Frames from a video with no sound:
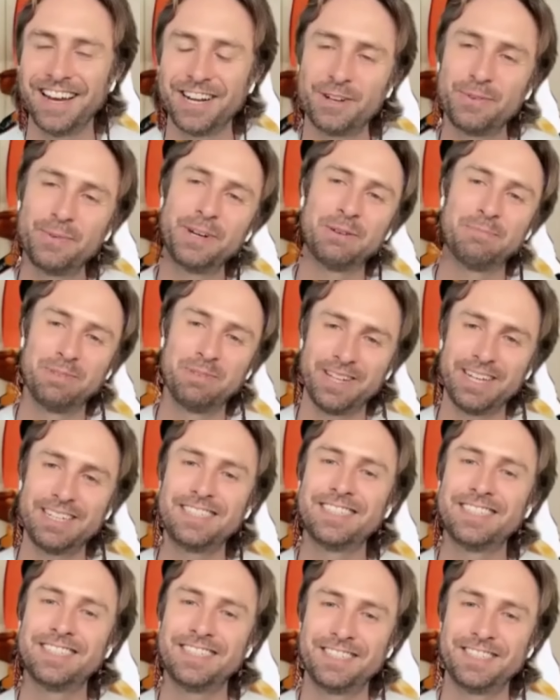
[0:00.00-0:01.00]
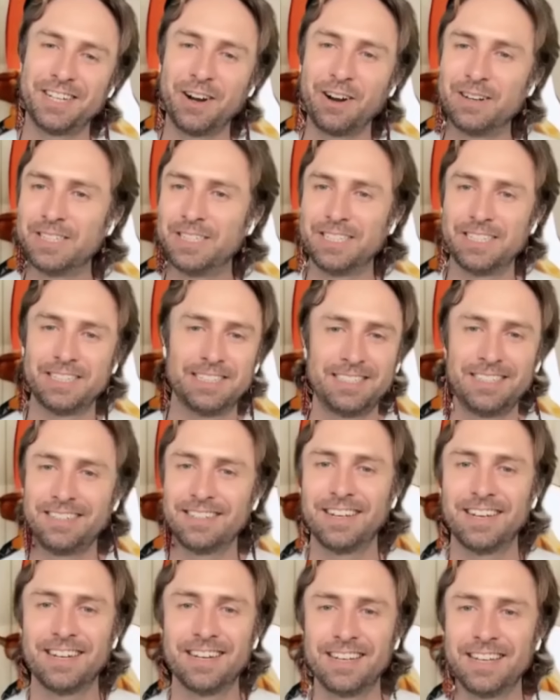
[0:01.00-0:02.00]
and queer places aren't just
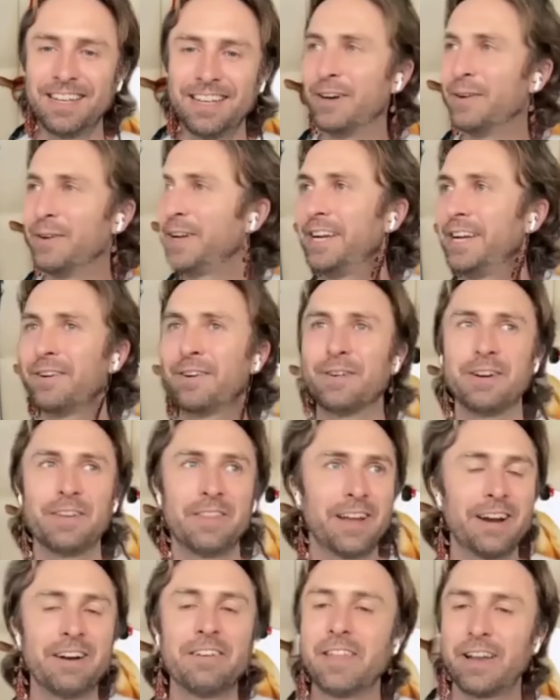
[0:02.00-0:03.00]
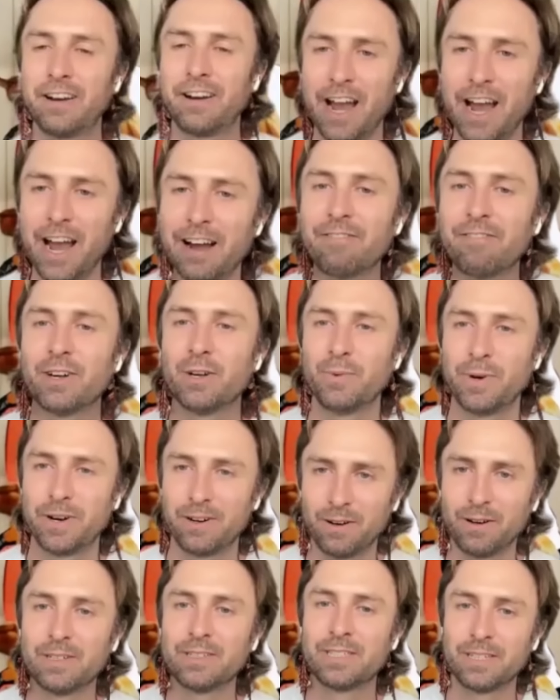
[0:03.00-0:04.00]
you know, here or there. They're
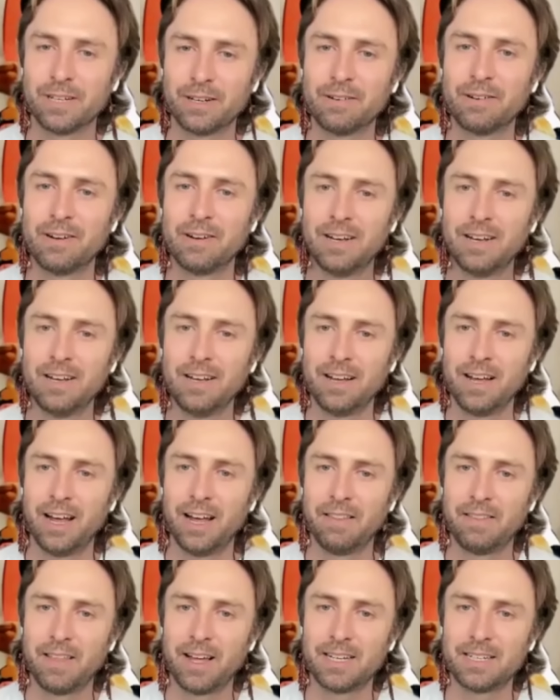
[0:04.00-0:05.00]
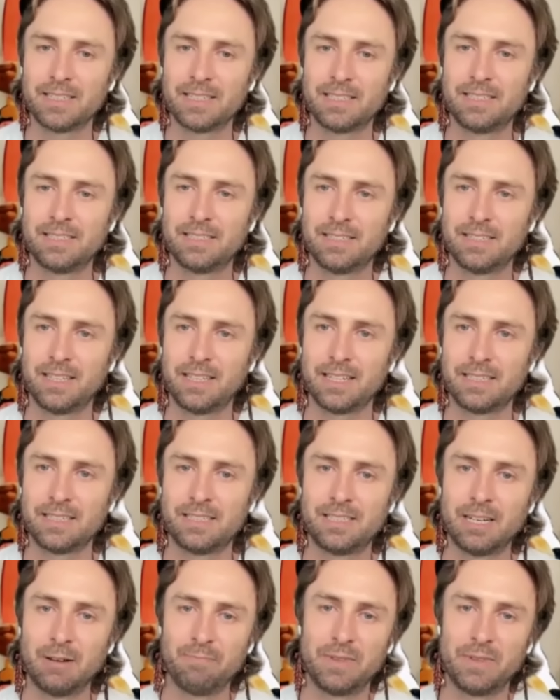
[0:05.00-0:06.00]
everywhere also, and that's
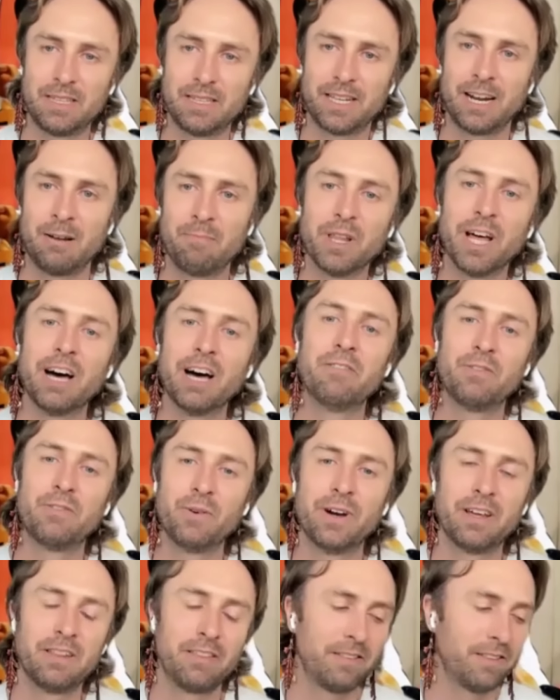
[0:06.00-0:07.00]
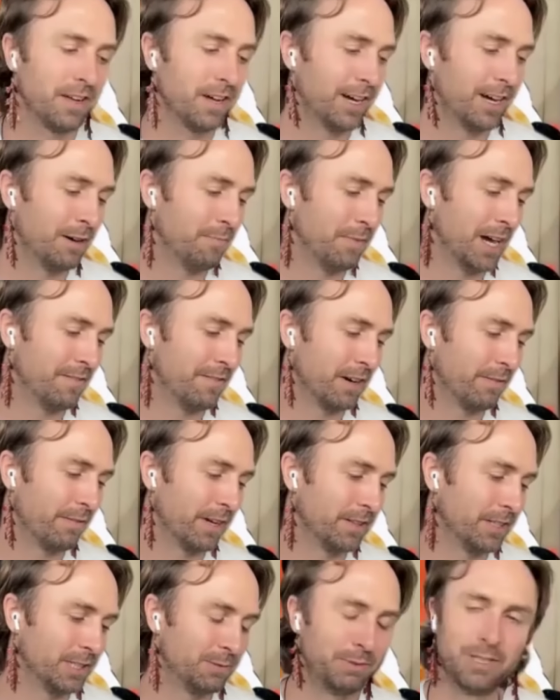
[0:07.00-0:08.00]
something that I'm left with having
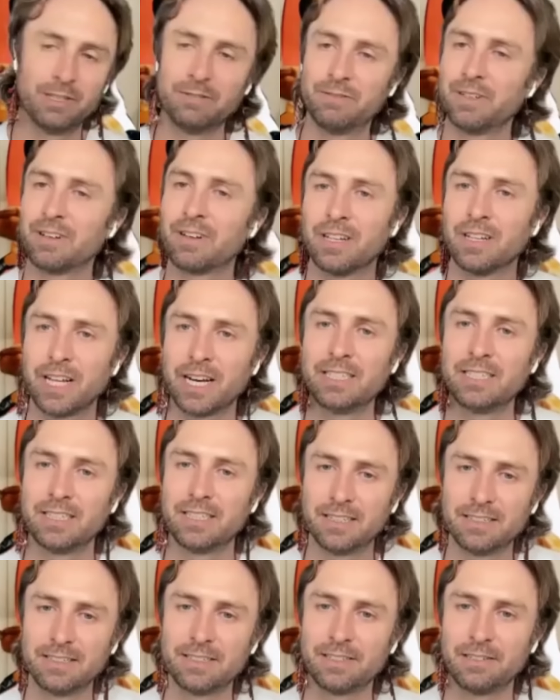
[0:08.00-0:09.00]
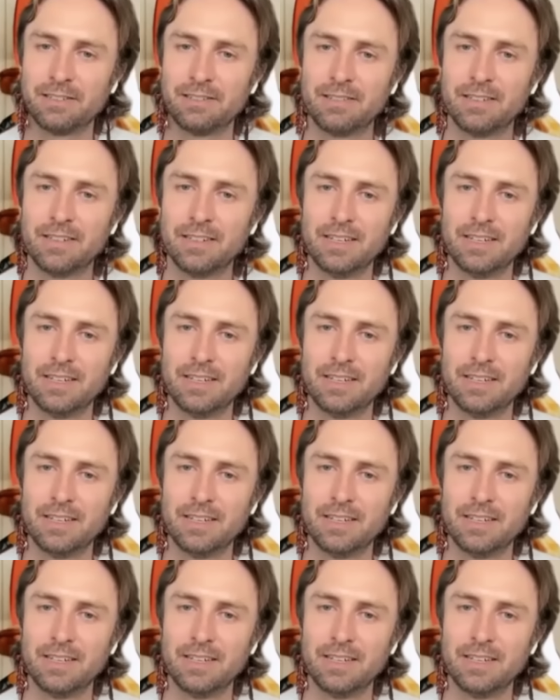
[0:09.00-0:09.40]
read this beautiful collection. So,